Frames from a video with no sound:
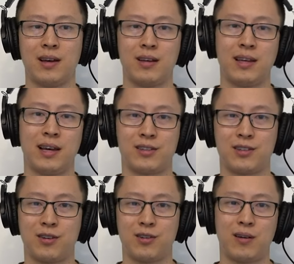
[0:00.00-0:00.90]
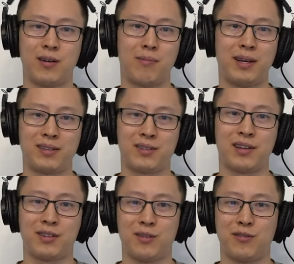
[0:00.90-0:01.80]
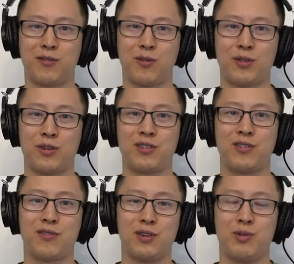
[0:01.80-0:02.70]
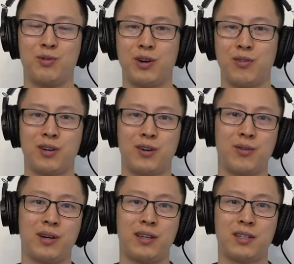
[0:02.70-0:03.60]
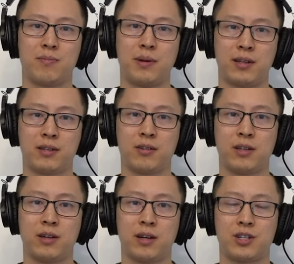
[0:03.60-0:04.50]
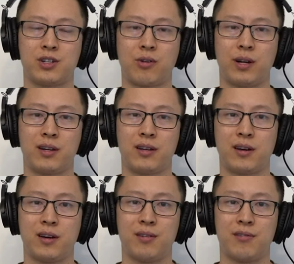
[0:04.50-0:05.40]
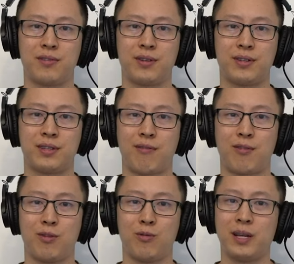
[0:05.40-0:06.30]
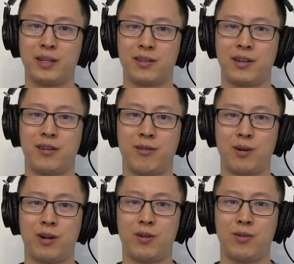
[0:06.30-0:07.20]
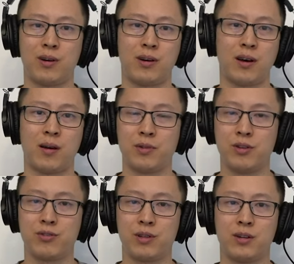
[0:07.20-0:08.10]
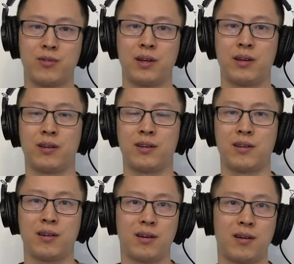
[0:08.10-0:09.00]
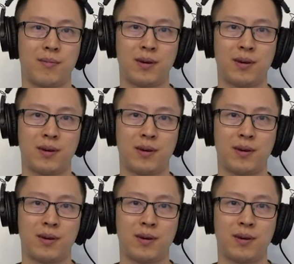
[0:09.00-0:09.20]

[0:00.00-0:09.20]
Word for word: Yeah, so a, a mesocycle, for those of you who don't know, is basically a string of several weeks in a row, um, usually going um,